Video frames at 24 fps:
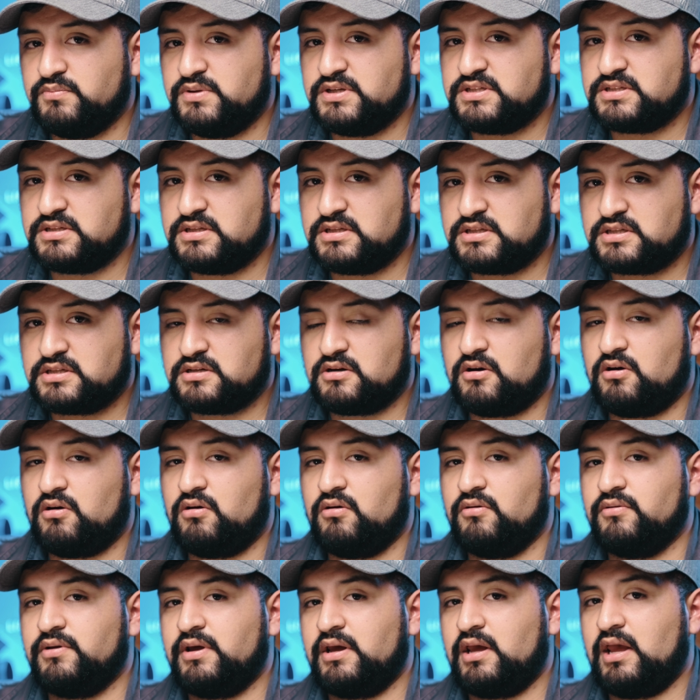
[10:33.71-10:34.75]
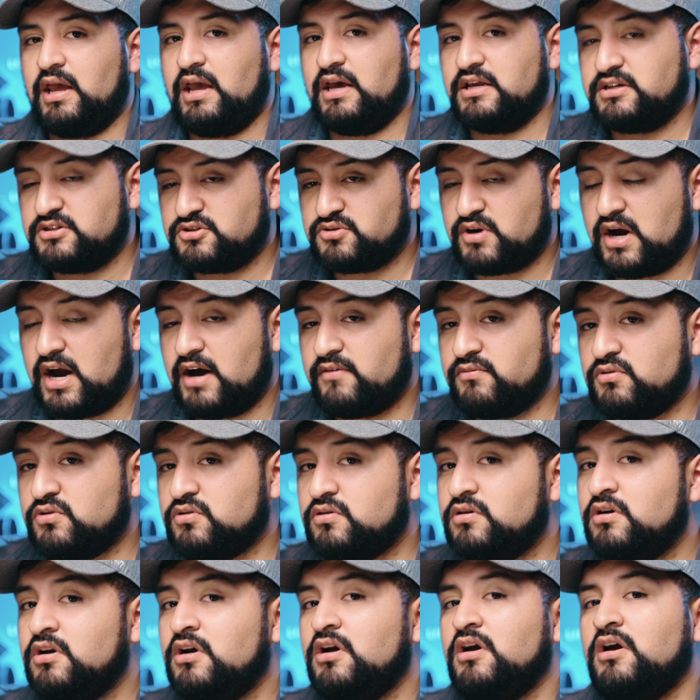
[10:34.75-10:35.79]
business called And
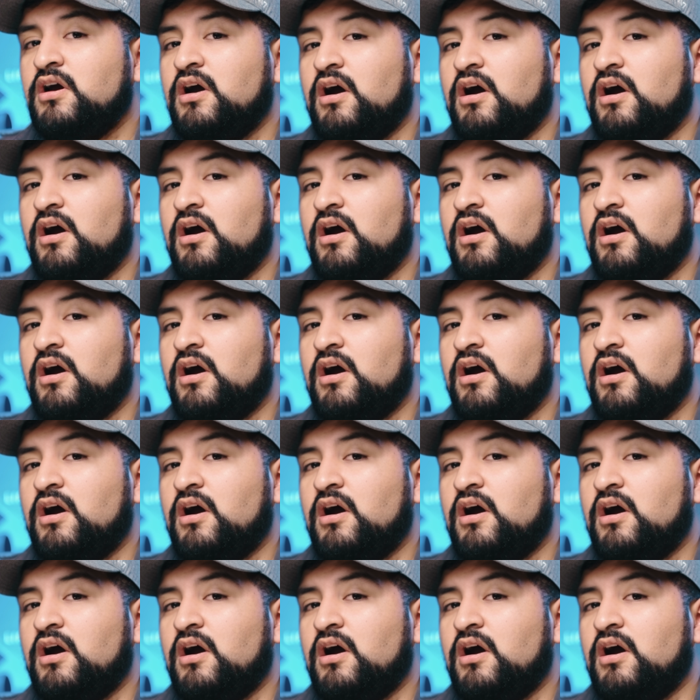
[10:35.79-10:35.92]
Travel.